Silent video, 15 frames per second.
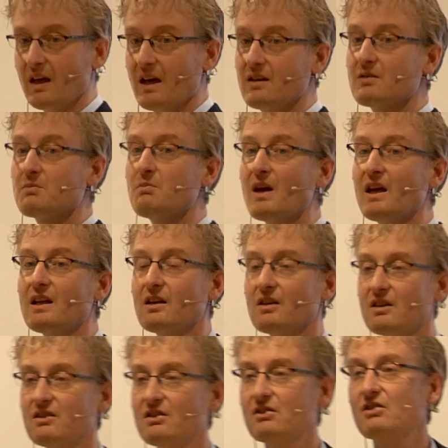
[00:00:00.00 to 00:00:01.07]
And there's many,
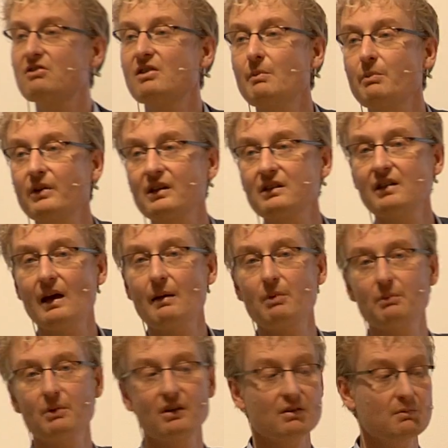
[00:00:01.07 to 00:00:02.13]
and this is a simple
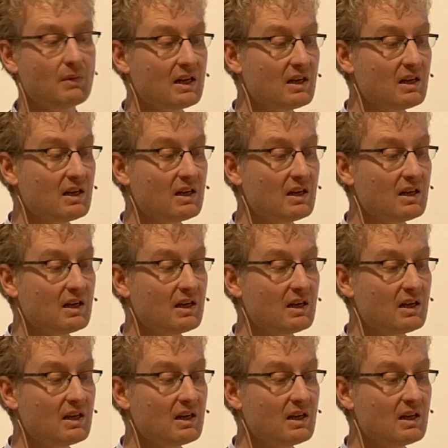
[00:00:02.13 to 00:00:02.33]
example, but there's